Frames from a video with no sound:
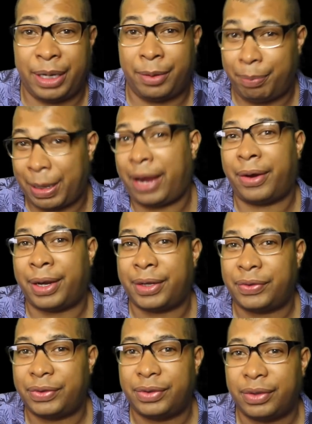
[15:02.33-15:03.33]
be
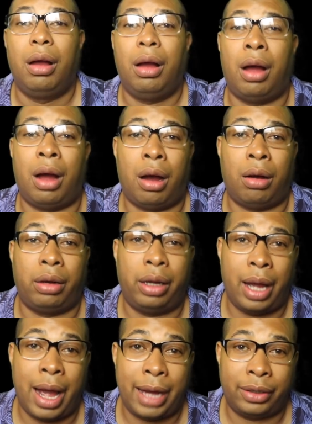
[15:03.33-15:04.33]
embarrassed. Oh,
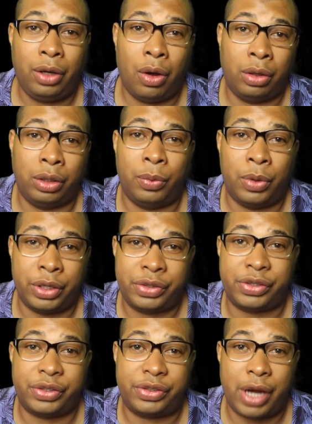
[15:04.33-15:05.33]
God. Cola
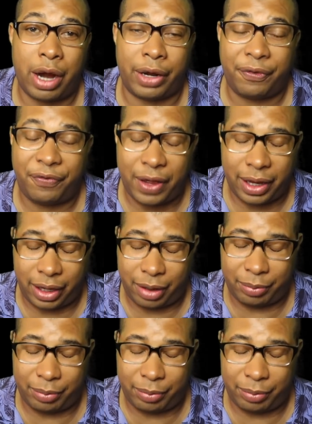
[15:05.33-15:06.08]
wants to start a family.